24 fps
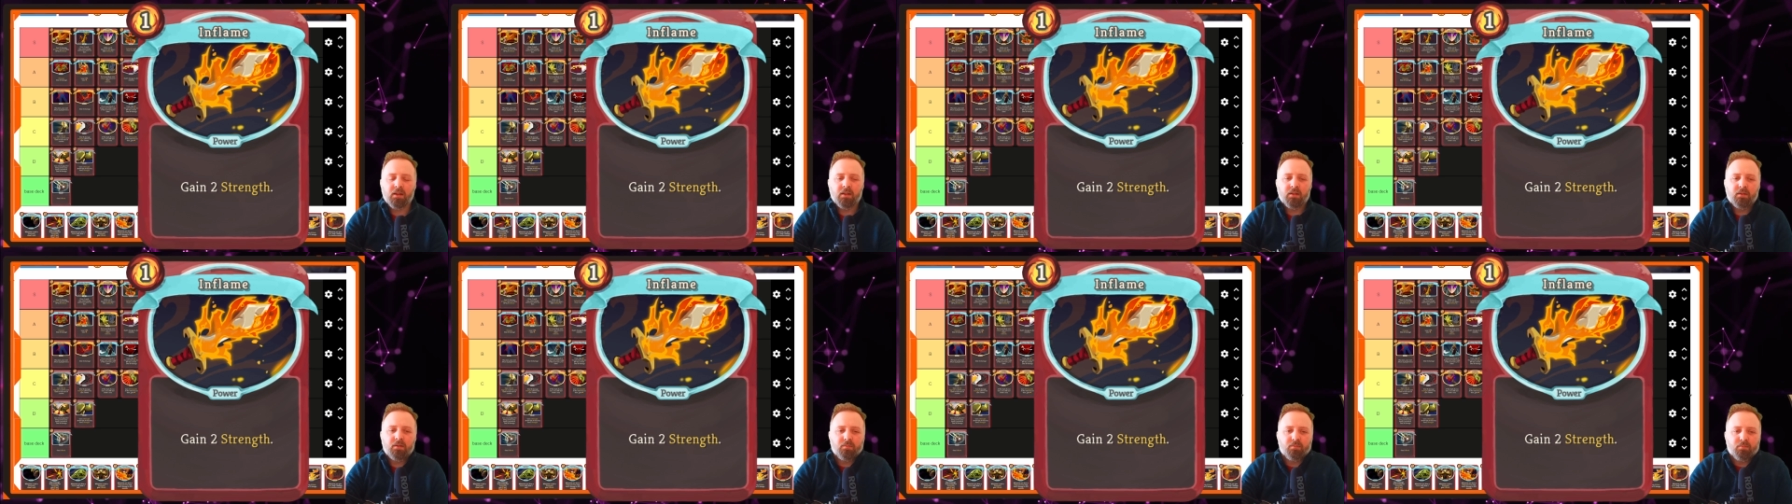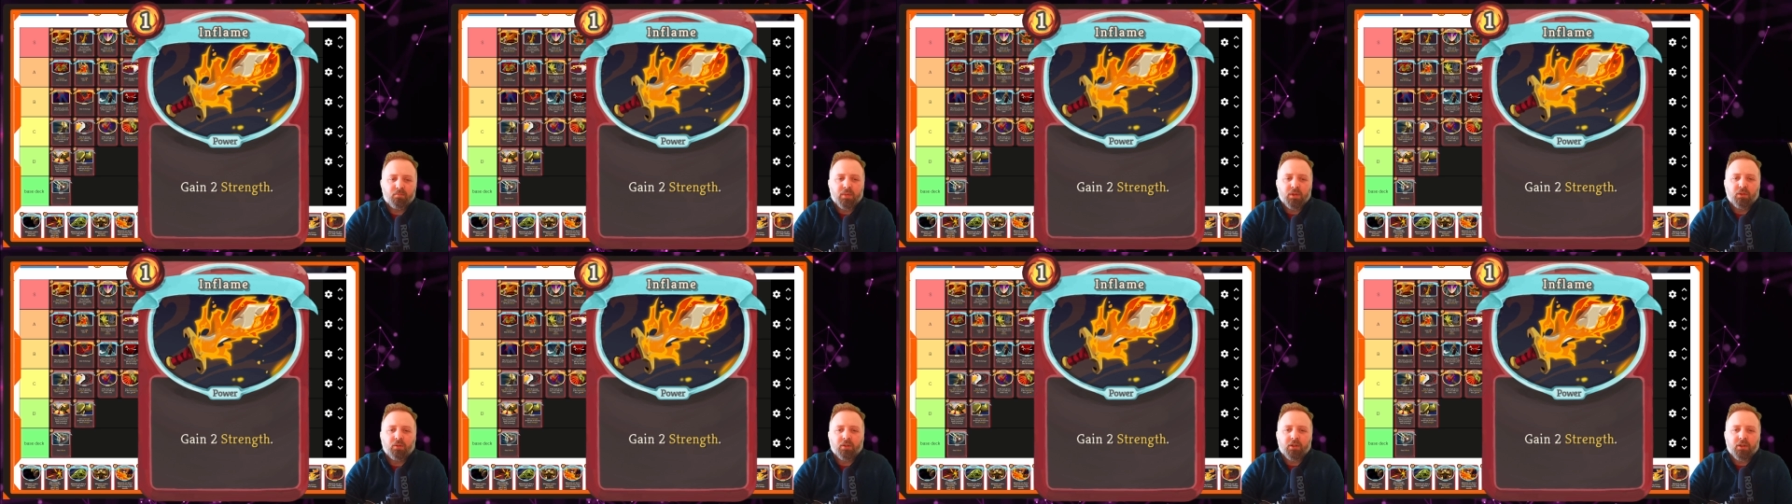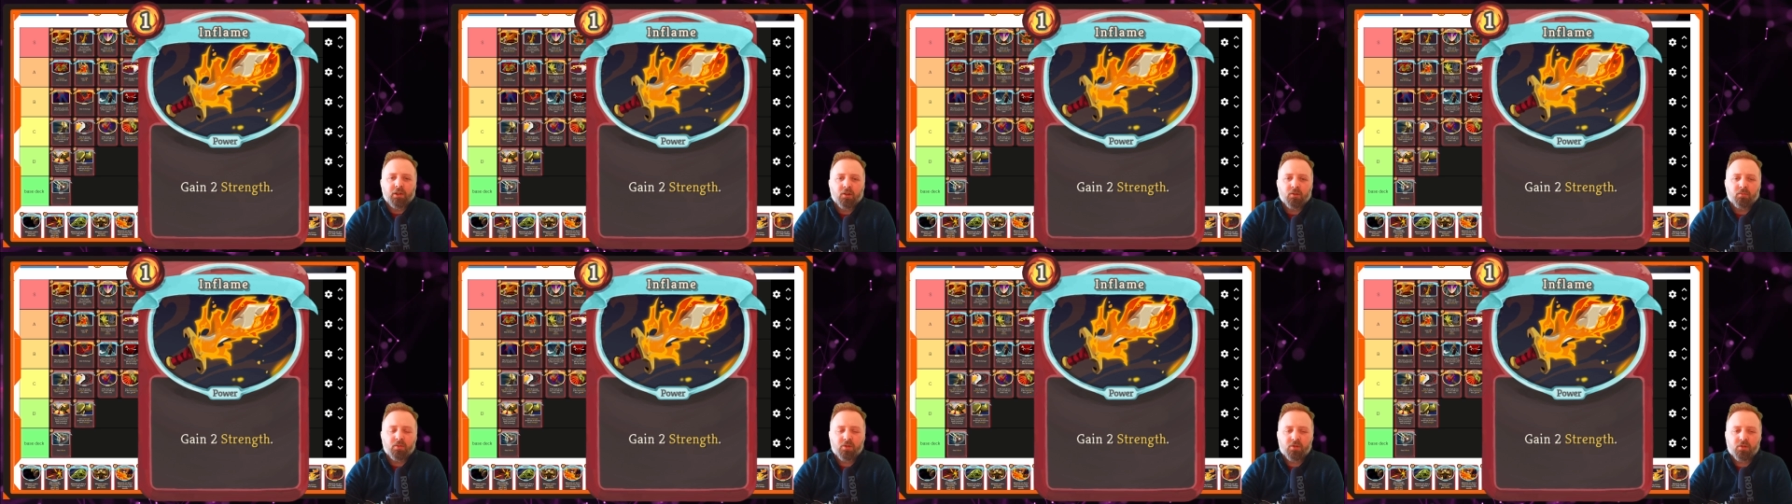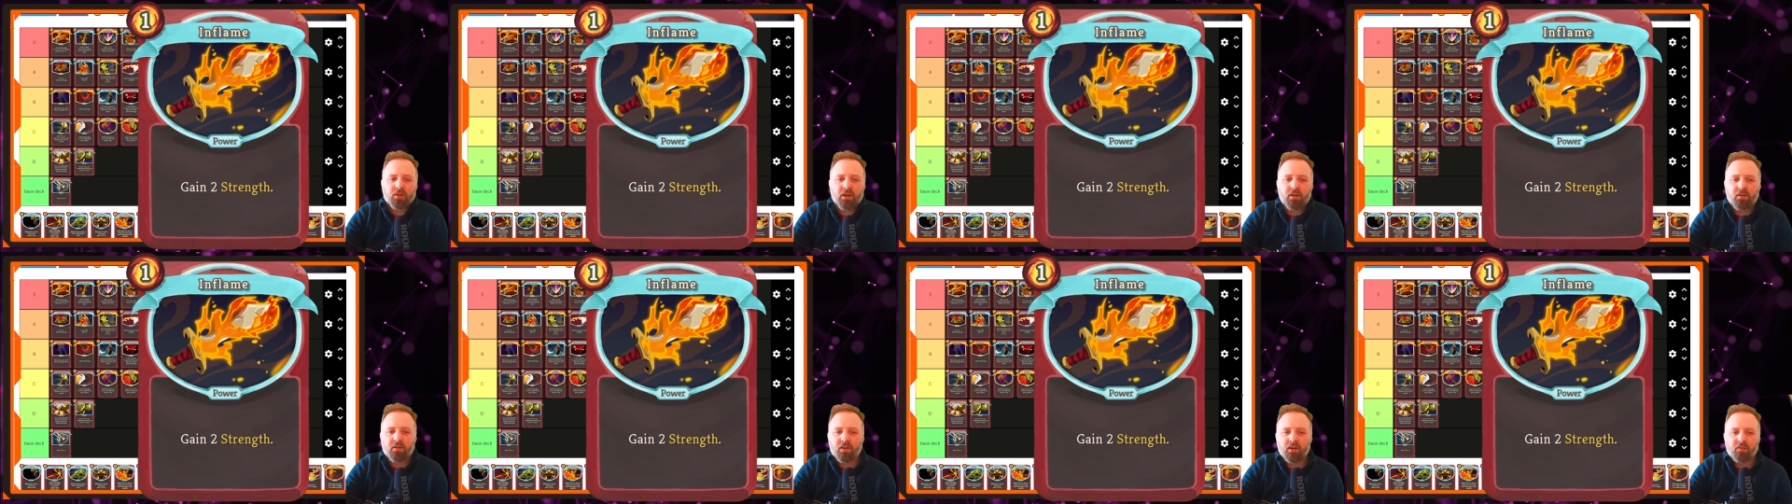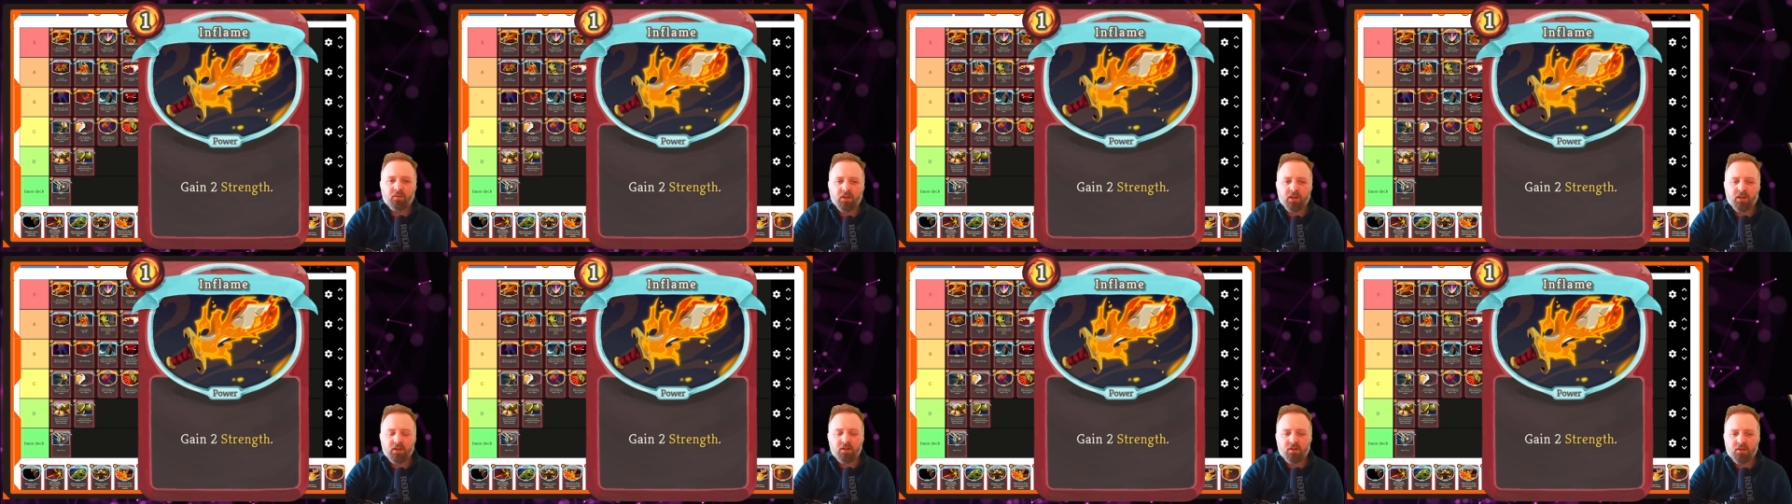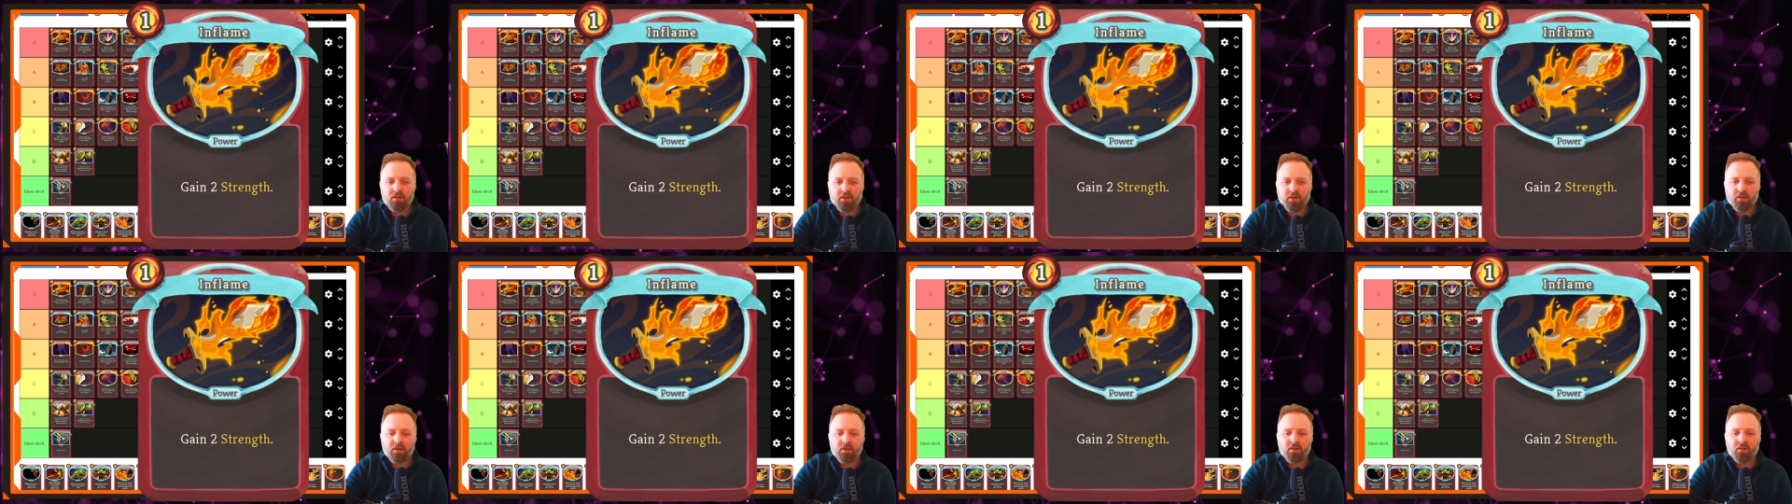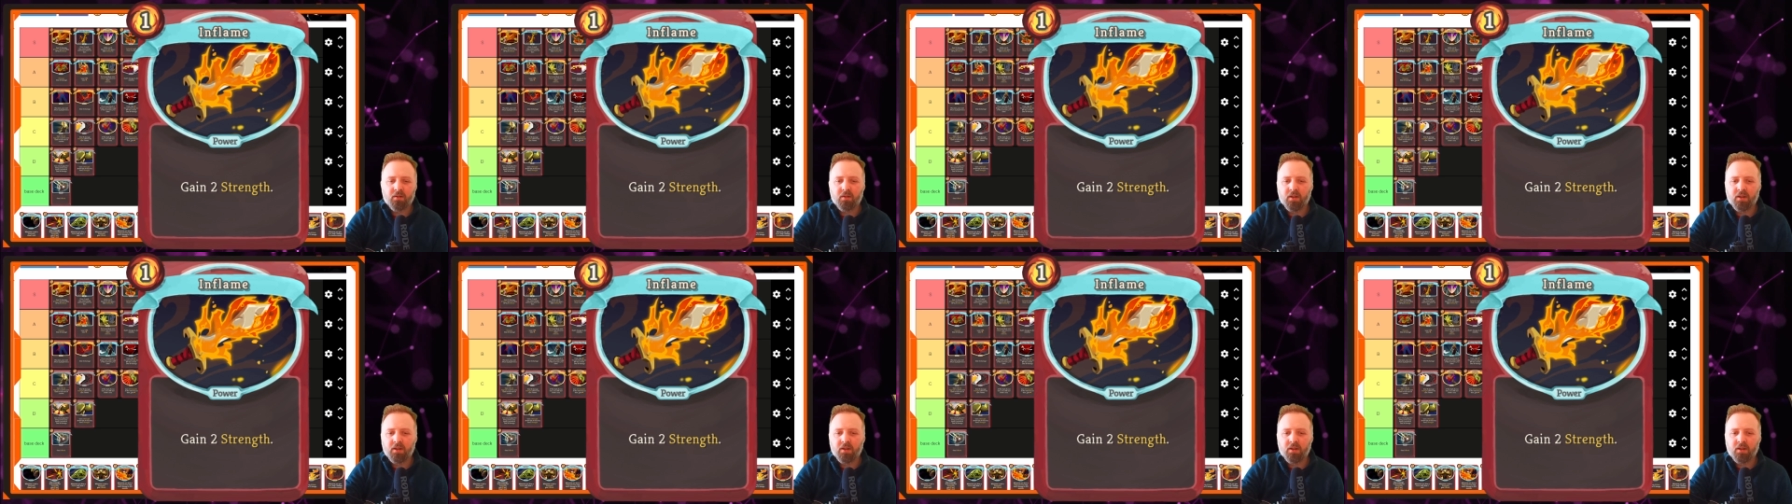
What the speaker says: and building up strength every turn,